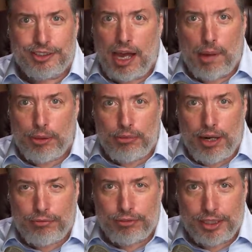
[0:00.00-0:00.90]

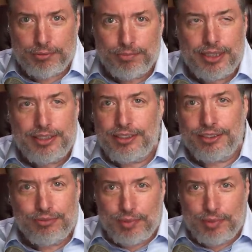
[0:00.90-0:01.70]
copyright free. Uh,